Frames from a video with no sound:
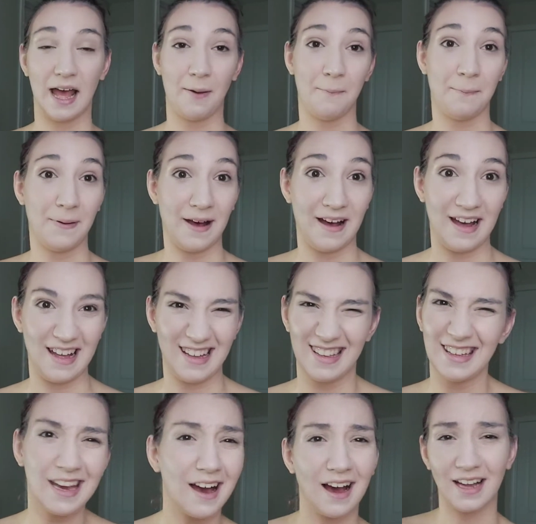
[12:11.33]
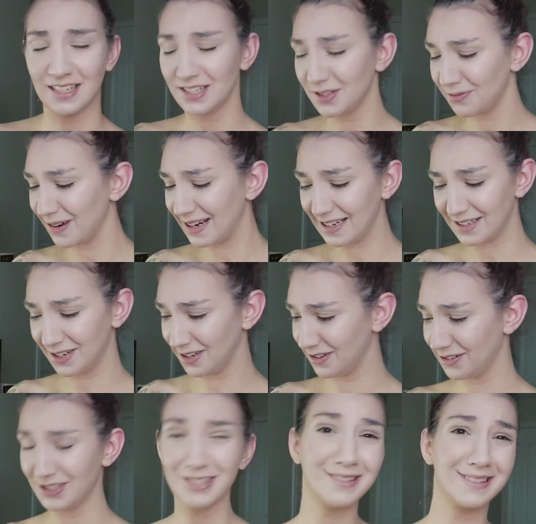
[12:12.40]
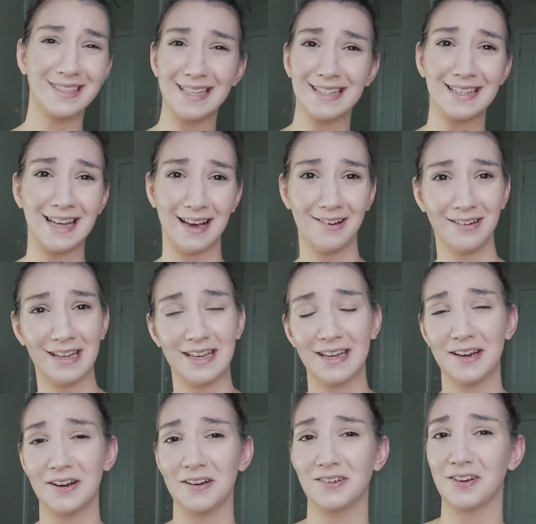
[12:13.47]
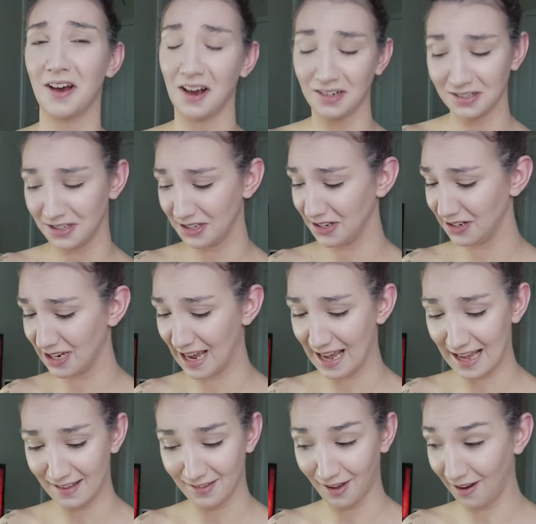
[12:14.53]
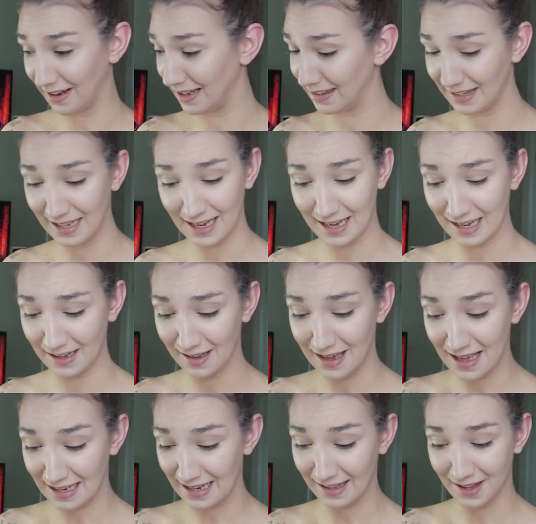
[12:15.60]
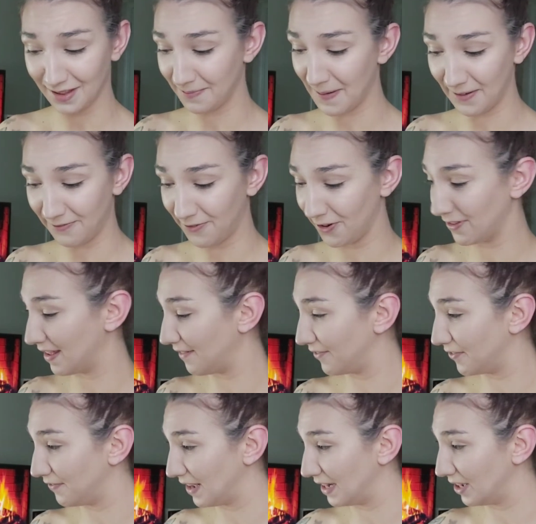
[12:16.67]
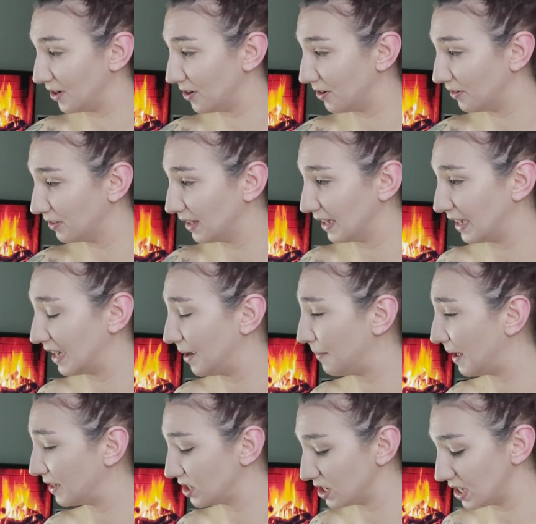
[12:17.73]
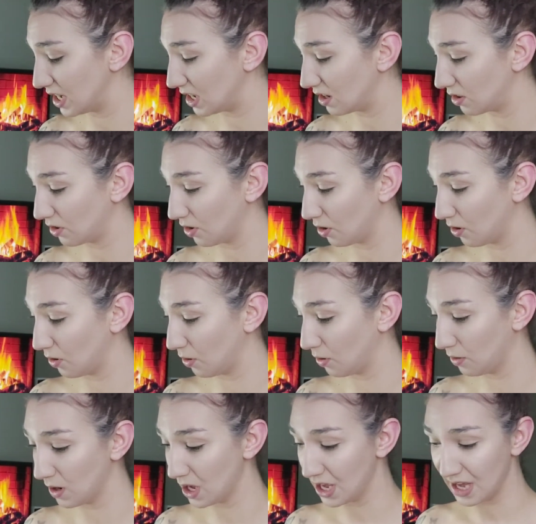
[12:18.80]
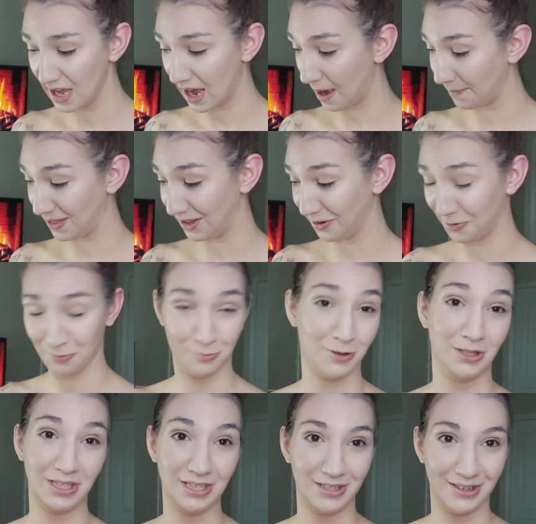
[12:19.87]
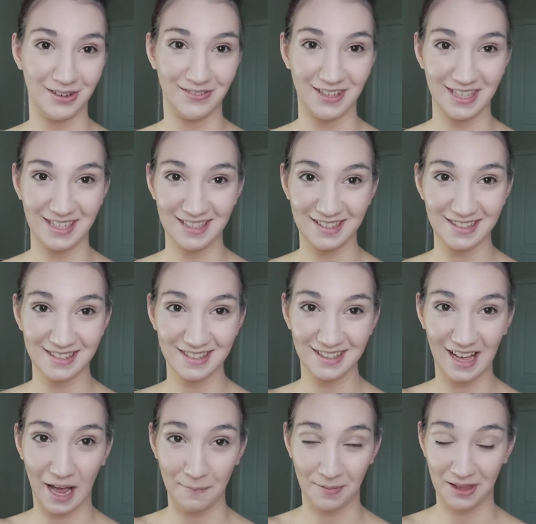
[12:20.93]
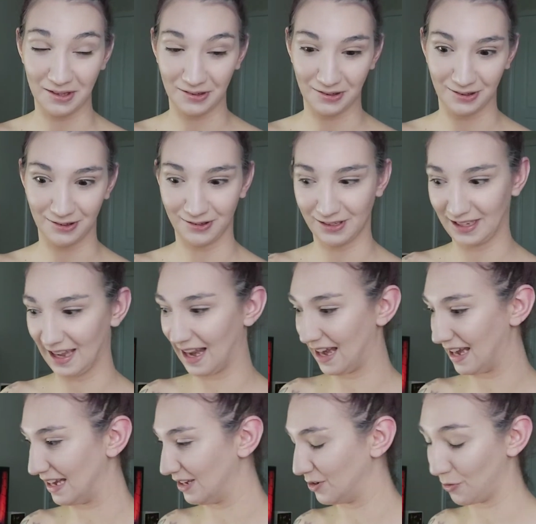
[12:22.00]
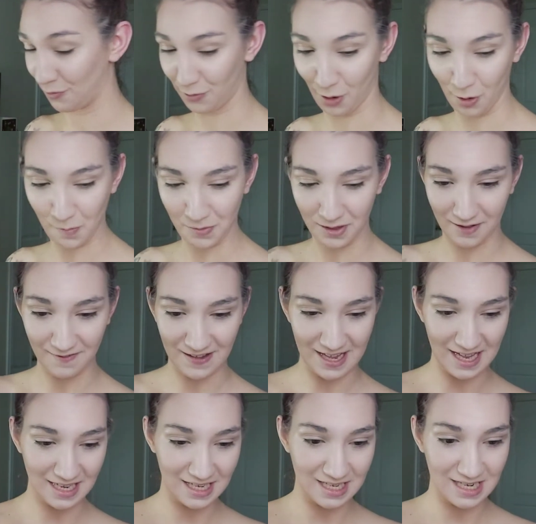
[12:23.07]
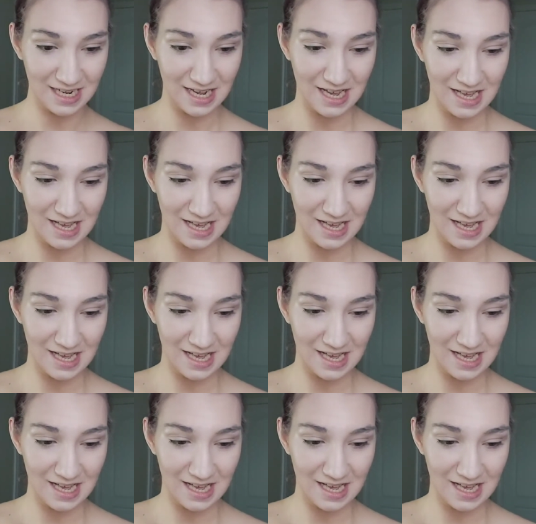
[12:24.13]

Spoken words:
But yeah, I just wanted to just sit down here, talk to you guys. Honestly, this is my first ever video, like I mentioned, so I'm still really nervous. I'm still getting the ropes of it.